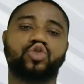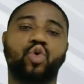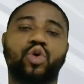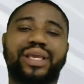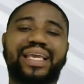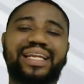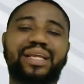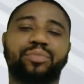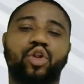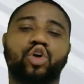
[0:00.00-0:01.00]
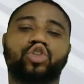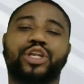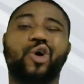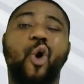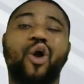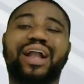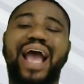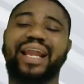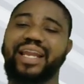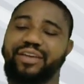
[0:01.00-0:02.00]
So kidney belongs to the
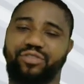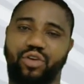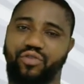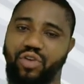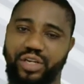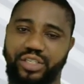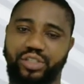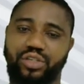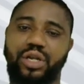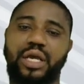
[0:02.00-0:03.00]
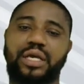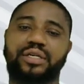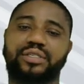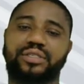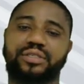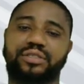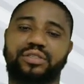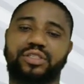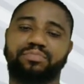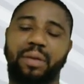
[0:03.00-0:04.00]
organ level of organization.
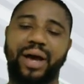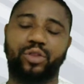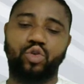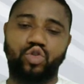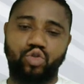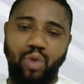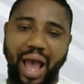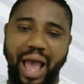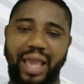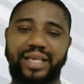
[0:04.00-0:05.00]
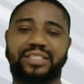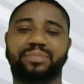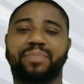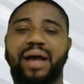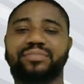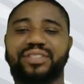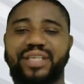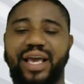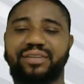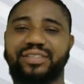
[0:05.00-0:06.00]
Spermatozoa, a sperm
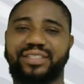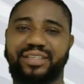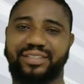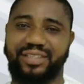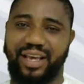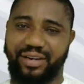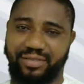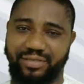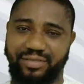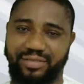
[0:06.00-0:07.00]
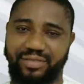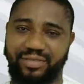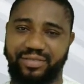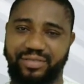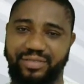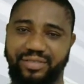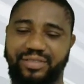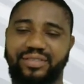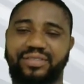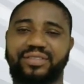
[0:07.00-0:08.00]
cell is a cell,
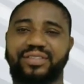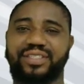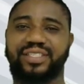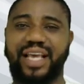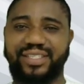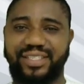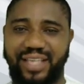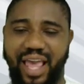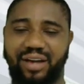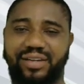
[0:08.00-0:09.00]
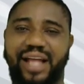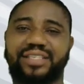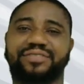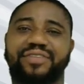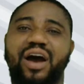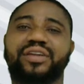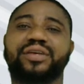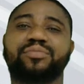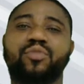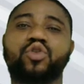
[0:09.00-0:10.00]
sex cell, that is found
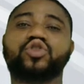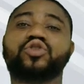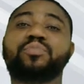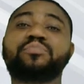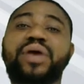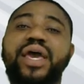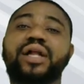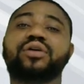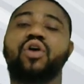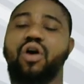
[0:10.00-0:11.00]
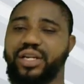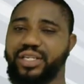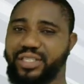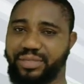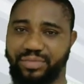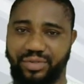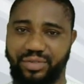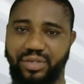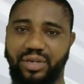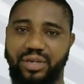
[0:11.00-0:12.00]
in most male
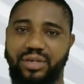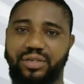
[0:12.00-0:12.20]
organisms.